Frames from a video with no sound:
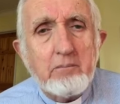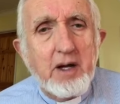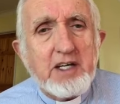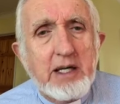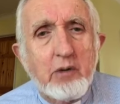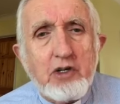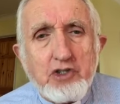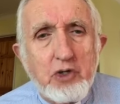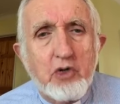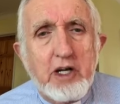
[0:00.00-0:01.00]
But he will
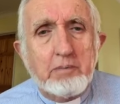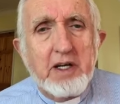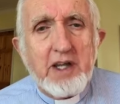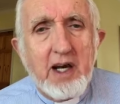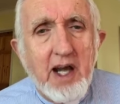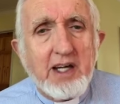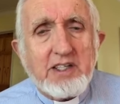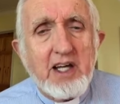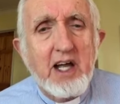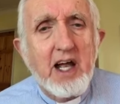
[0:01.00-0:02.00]
truly be the
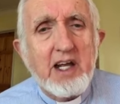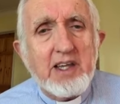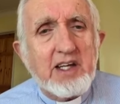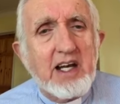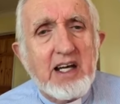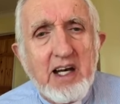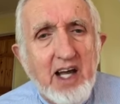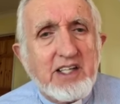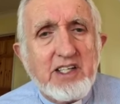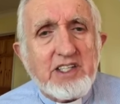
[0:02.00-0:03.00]
light that
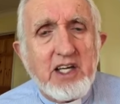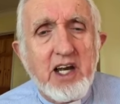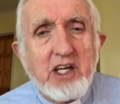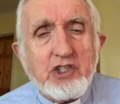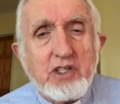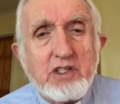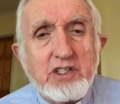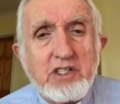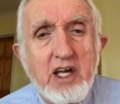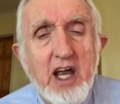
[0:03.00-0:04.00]
enlightens the
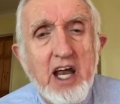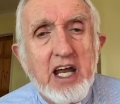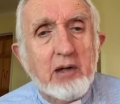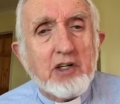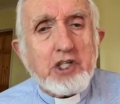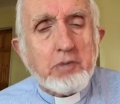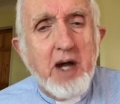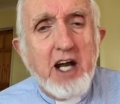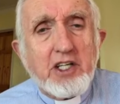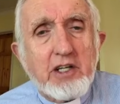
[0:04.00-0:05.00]
nations. It will
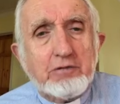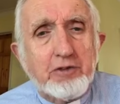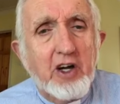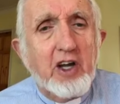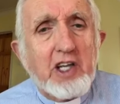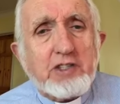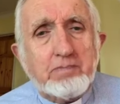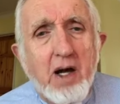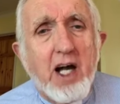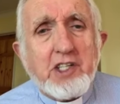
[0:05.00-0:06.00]
spread to the
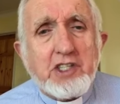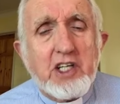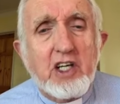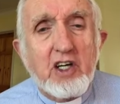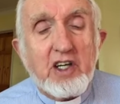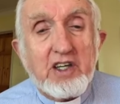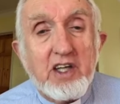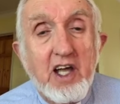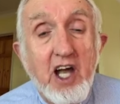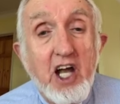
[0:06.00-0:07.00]
furthest parts of the
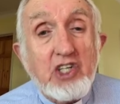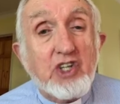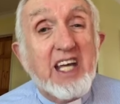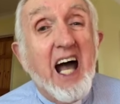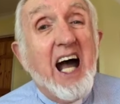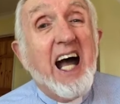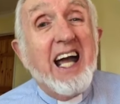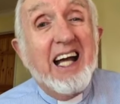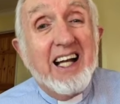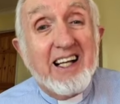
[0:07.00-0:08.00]
earth, to the
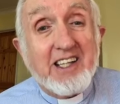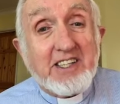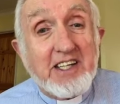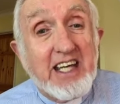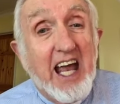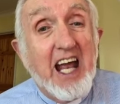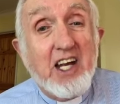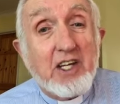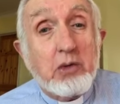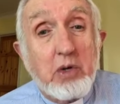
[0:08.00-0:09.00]
isles at the
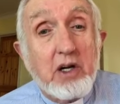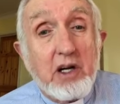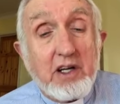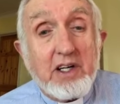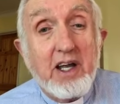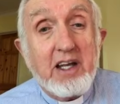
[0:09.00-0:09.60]
end of the world.